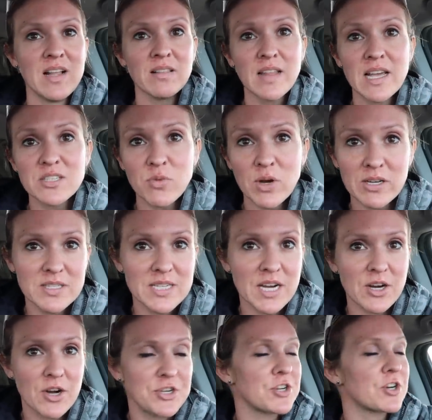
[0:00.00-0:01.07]
less wear and
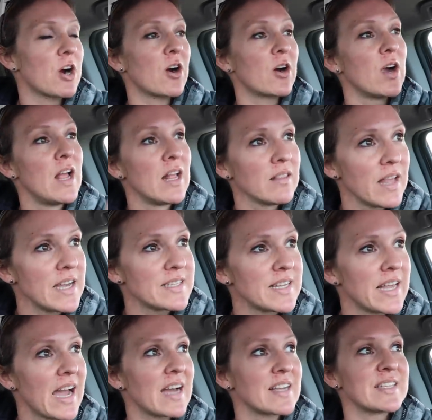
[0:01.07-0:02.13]
tear on your car, less
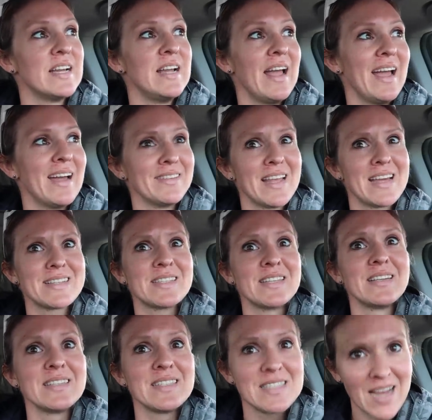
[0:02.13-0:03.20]
gas, and
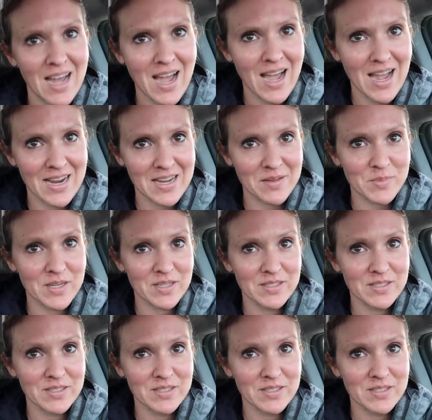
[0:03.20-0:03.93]
less time.